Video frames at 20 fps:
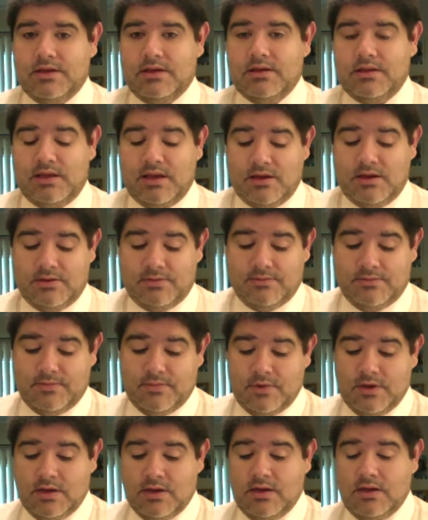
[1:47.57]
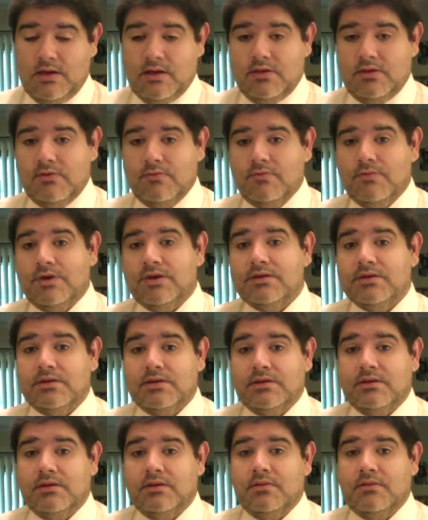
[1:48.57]
Now, the
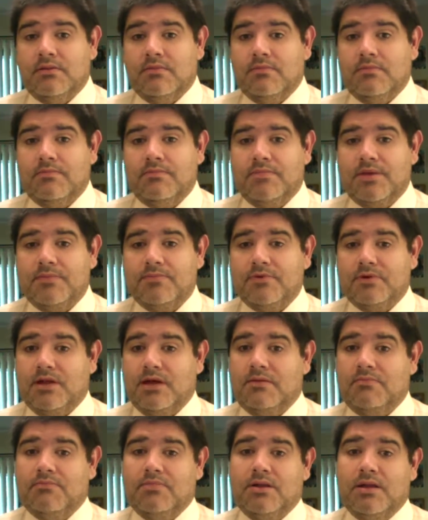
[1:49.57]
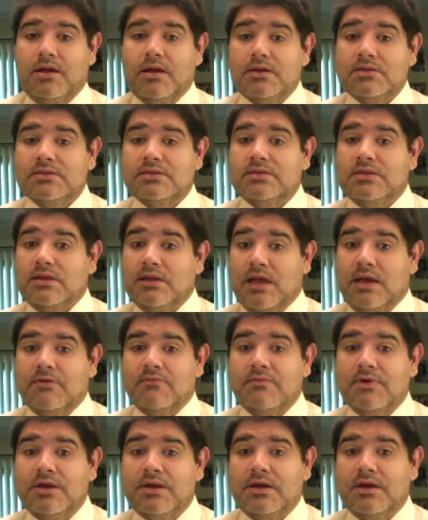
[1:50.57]
reason people like blogs is they like
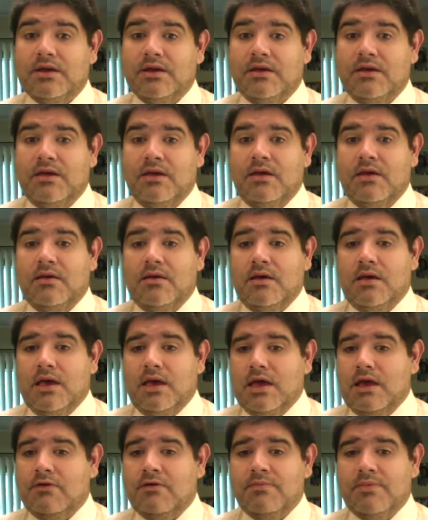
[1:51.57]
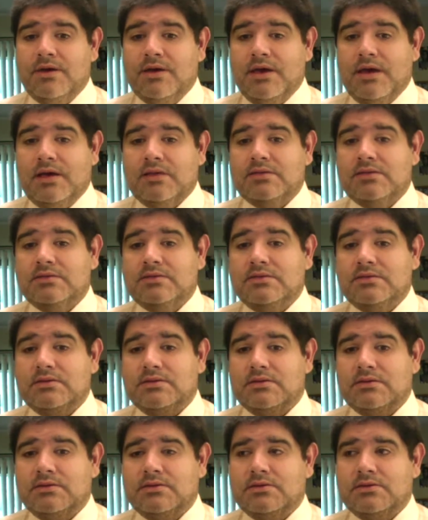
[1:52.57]
reading. Everybody has this
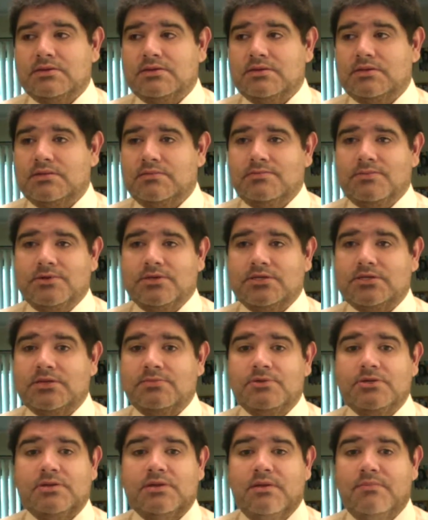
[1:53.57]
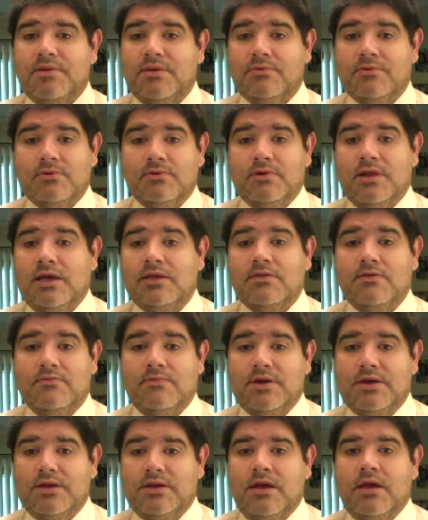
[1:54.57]
assumption that people don't like to
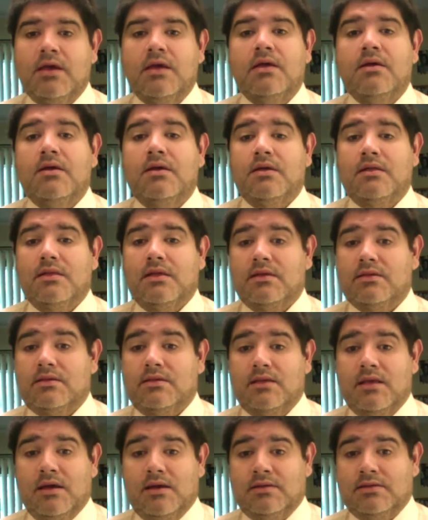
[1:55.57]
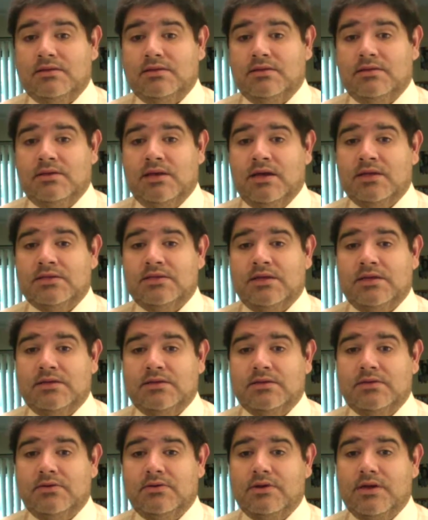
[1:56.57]
read. That's
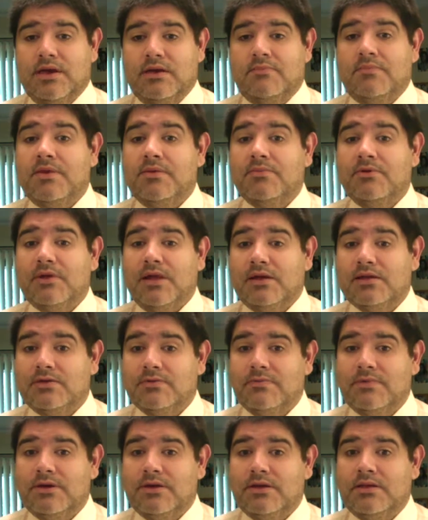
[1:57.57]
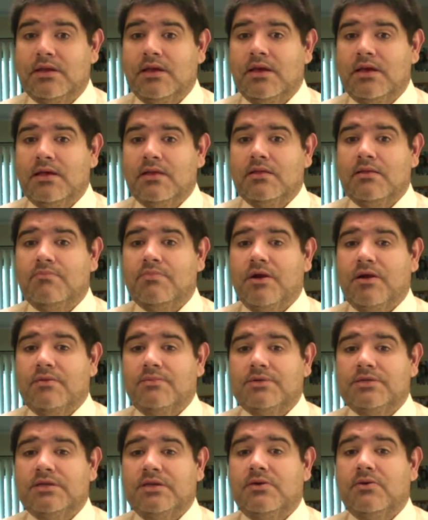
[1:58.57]
nonsense. Okay, people like to read. The
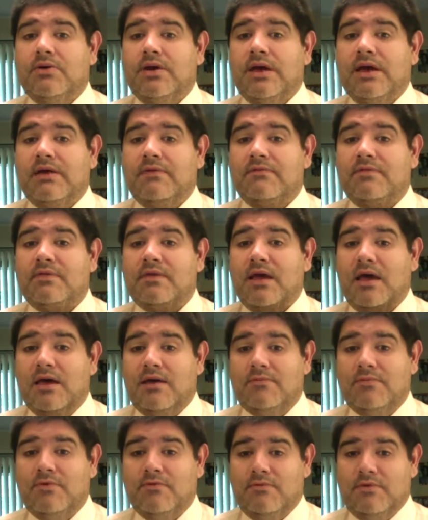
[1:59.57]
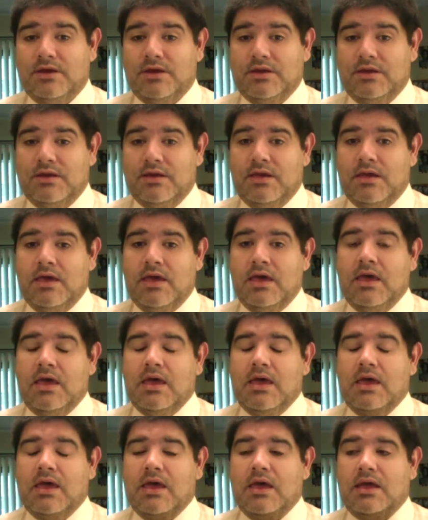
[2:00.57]
problem is they don't have time to read,
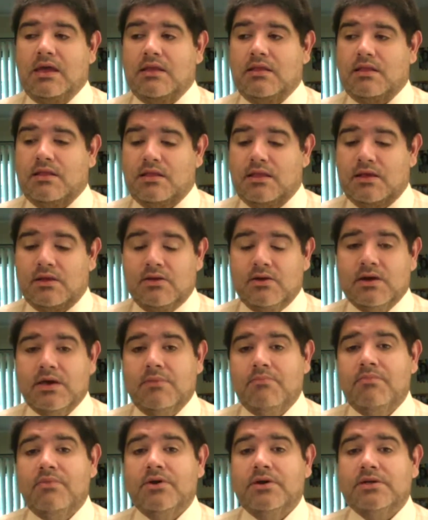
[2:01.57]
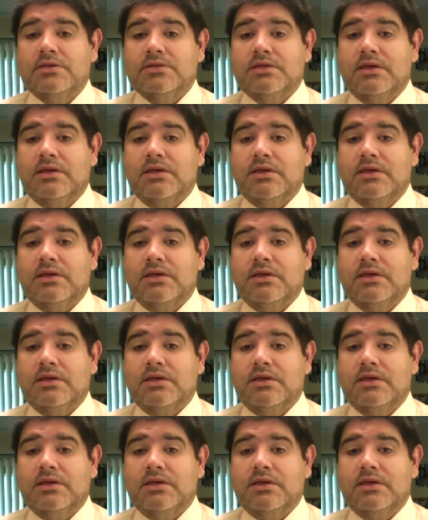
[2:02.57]
and they look at books